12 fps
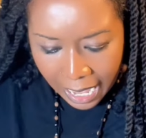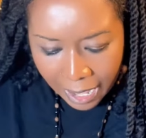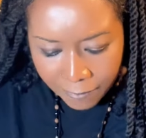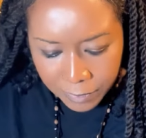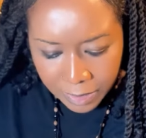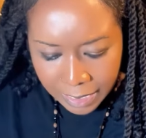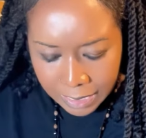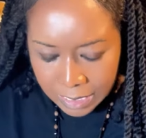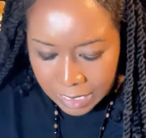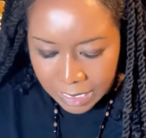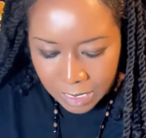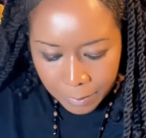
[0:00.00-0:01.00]
I feel like
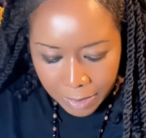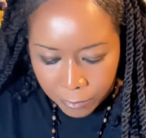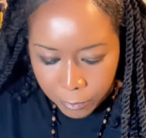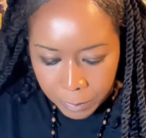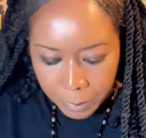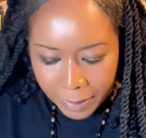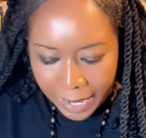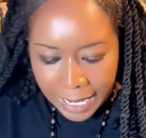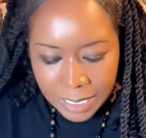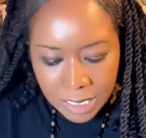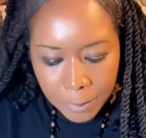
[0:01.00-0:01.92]
this is somebody from the past.